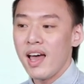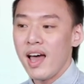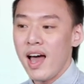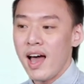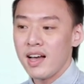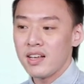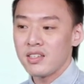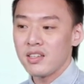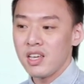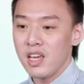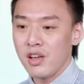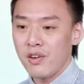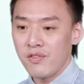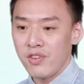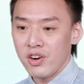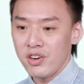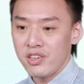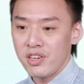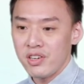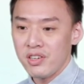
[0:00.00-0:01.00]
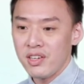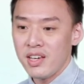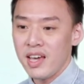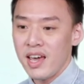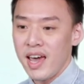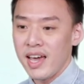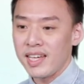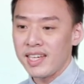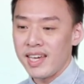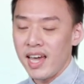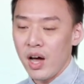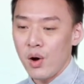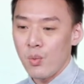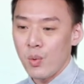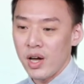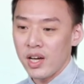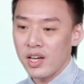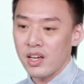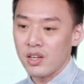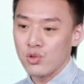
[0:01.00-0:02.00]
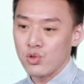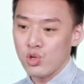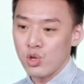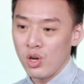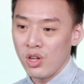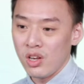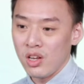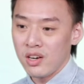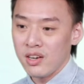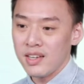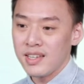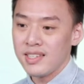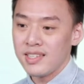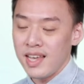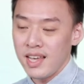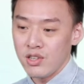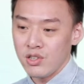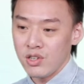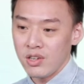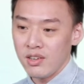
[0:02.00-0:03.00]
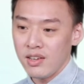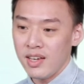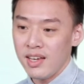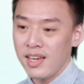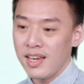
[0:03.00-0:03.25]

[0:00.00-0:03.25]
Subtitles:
as an inverter and gateway controller, sensor,